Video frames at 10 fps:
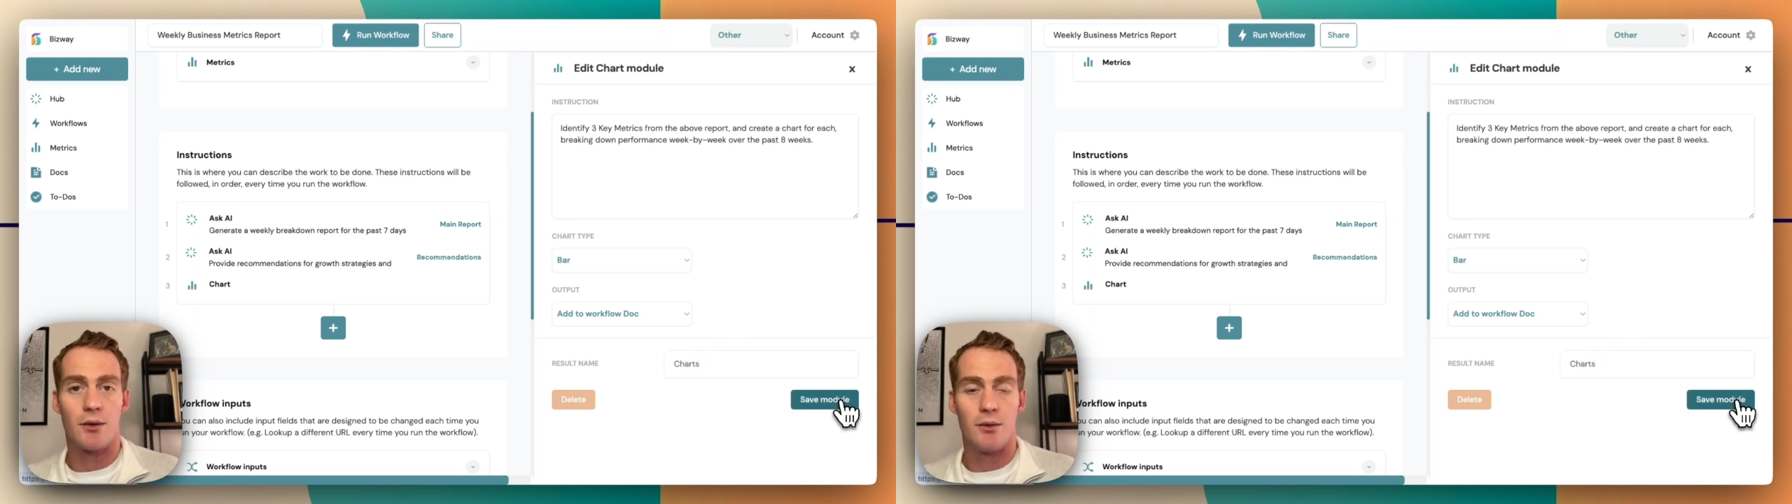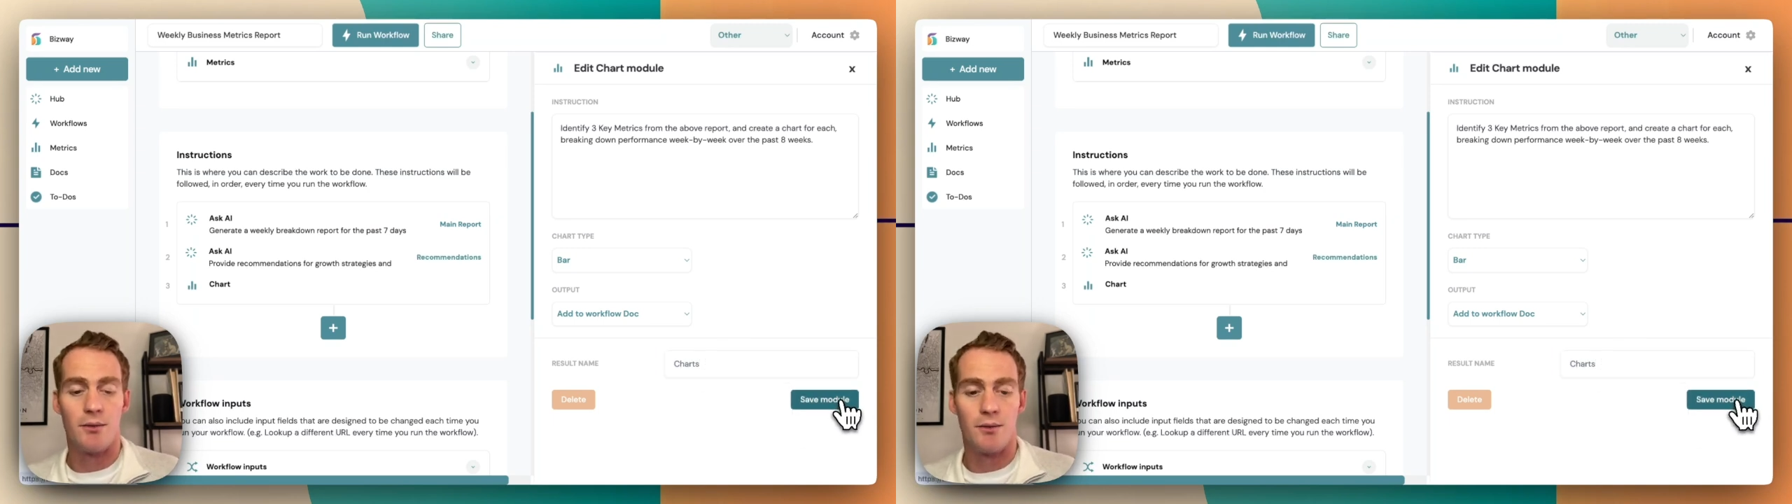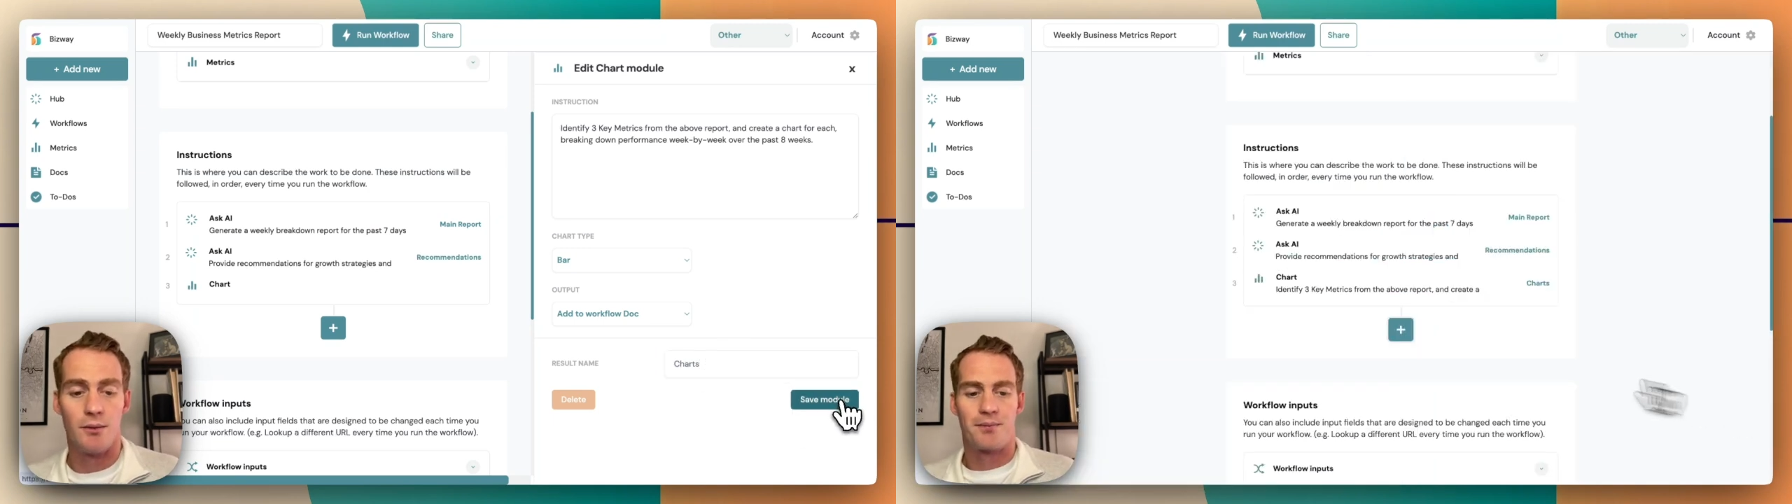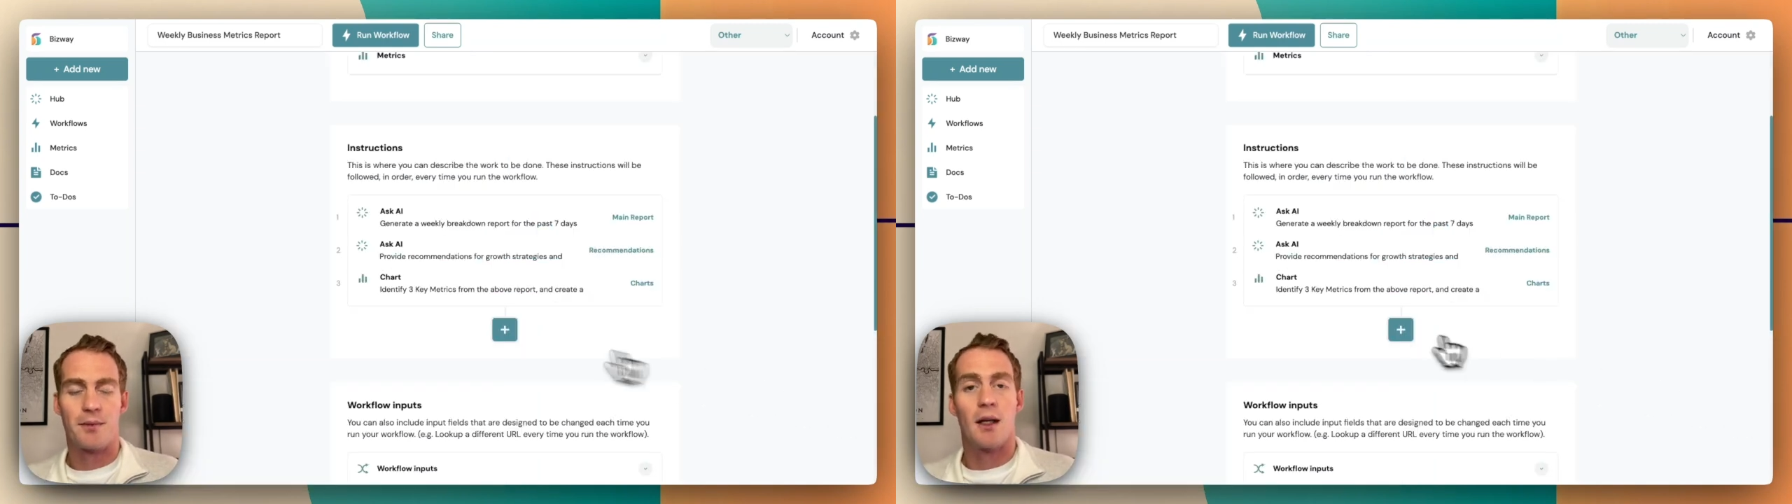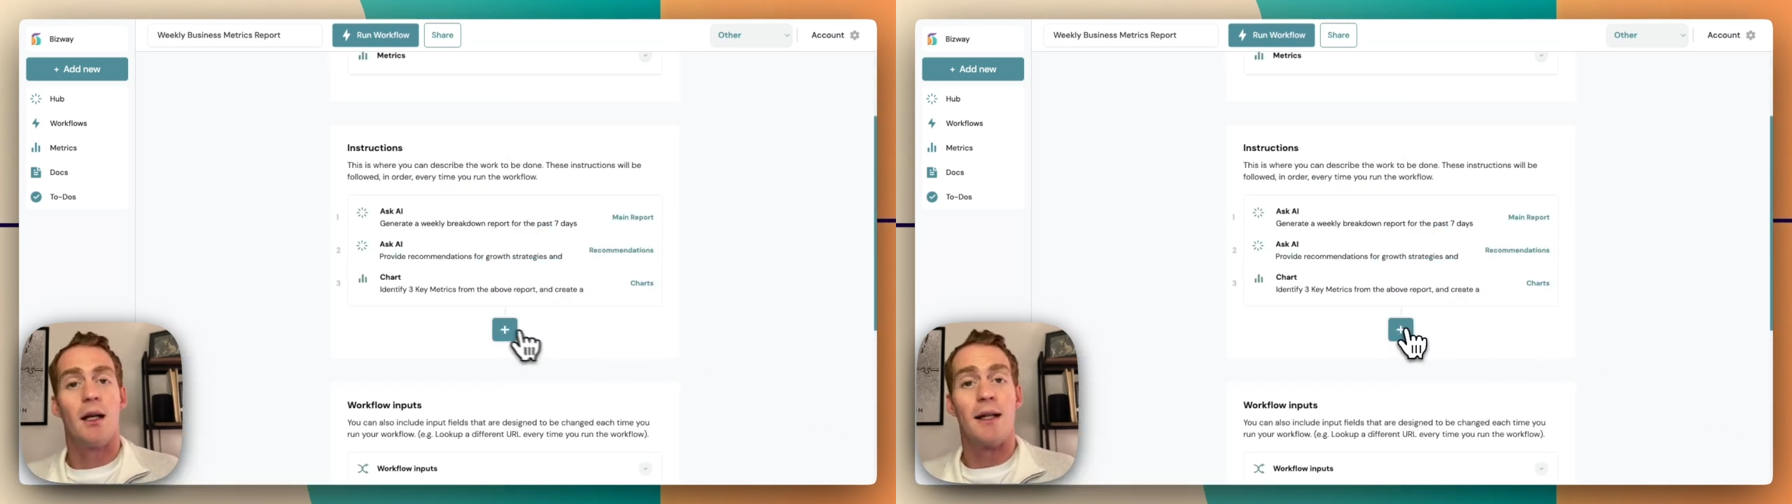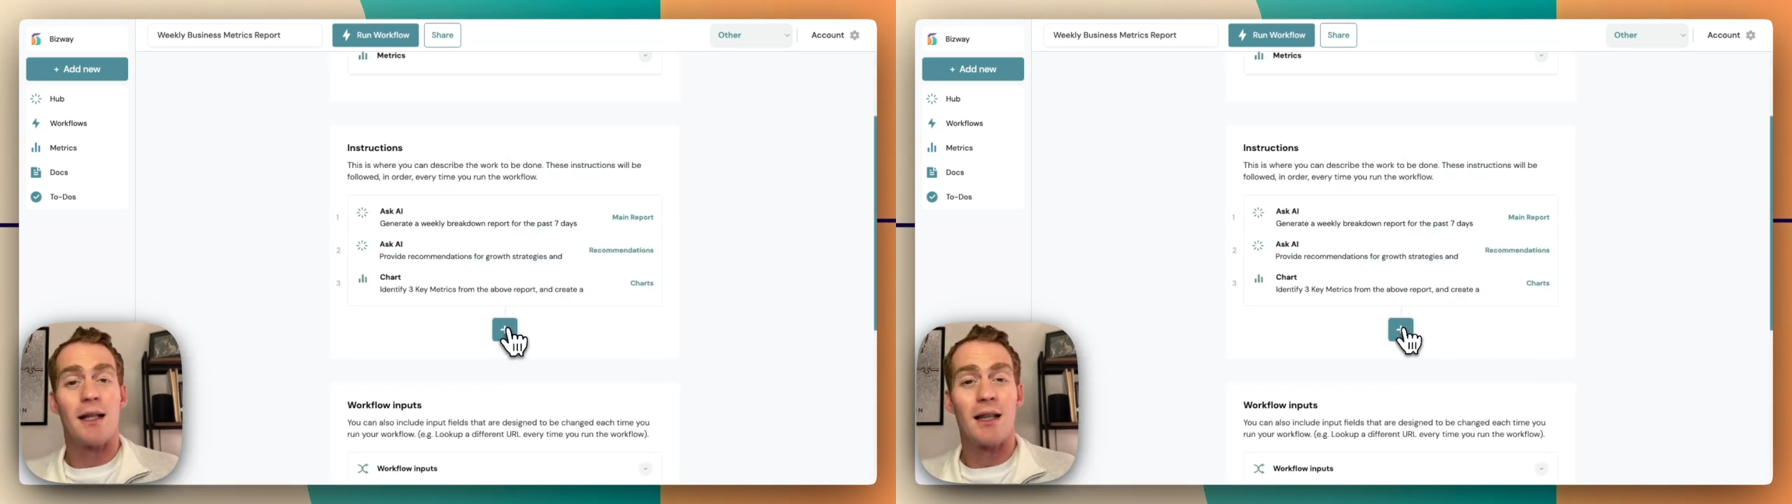And the